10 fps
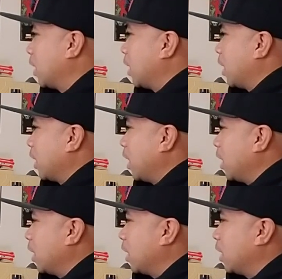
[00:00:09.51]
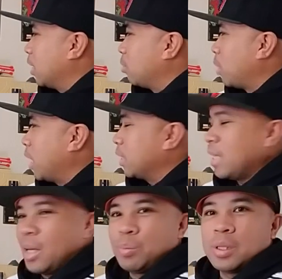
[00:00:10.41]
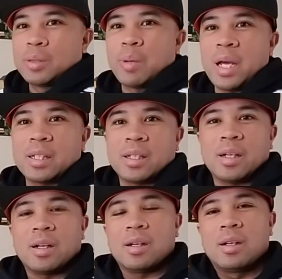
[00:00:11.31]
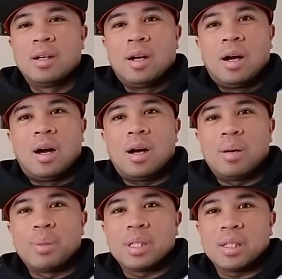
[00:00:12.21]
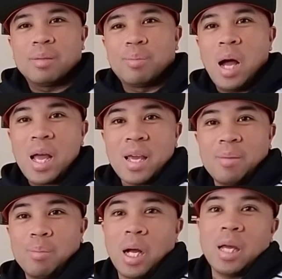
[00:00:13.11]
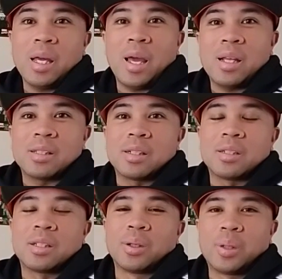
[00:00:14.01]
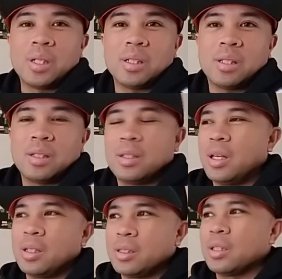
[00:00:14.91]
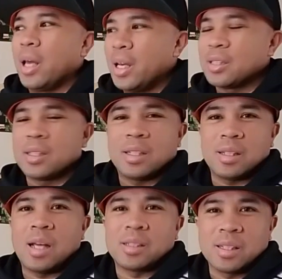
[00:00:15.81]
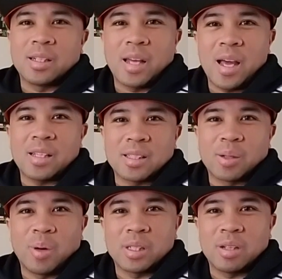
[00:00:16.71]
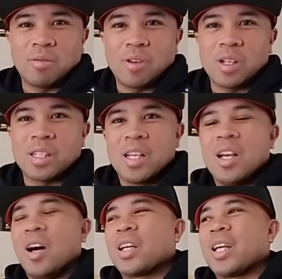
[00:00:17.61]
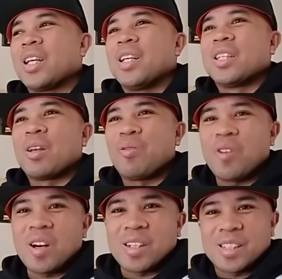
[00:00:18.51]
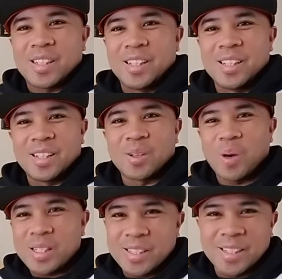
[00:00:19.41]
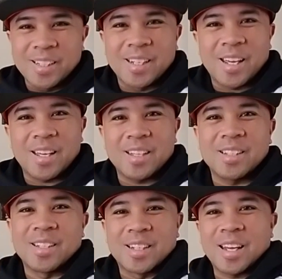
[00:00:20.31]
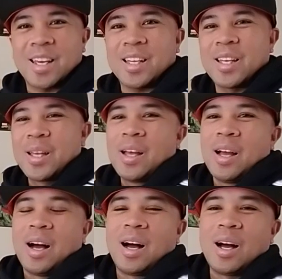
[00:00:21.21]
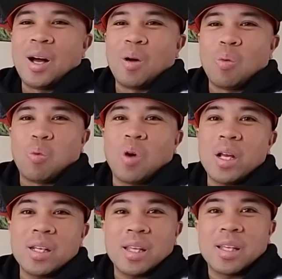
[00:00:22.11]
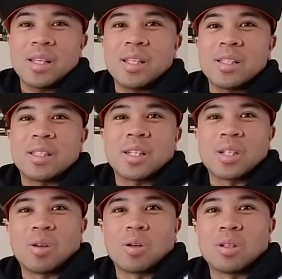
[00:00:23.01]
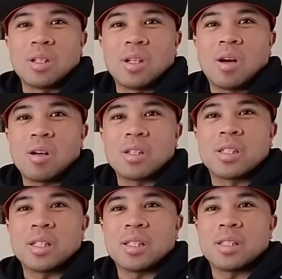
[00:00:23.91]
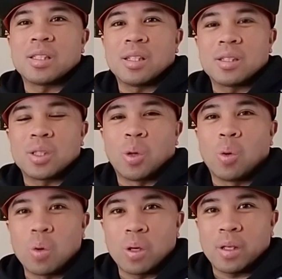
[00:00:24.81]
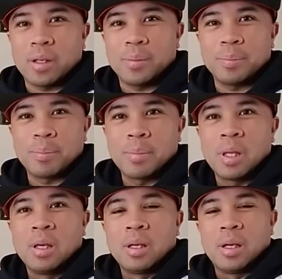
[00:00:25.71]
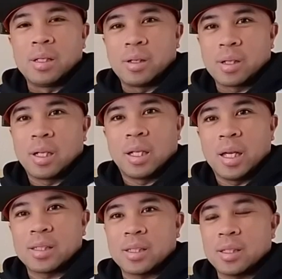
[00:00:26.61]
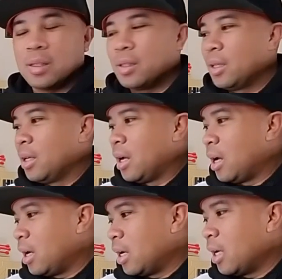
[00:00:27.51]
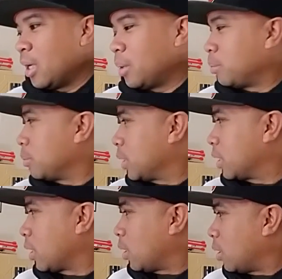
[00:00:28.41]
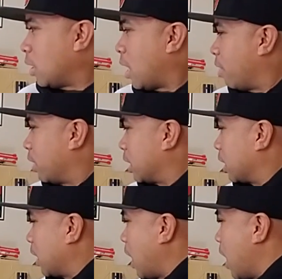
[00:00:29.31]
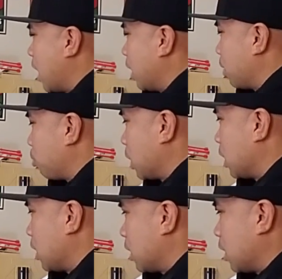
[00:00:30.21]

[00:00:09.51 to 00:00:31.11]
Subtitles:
got my examples back there, but my answer to it, I should ask the question first. Okay, so first question of the day today: what is your largest toy in your collection? So obviously, I mean,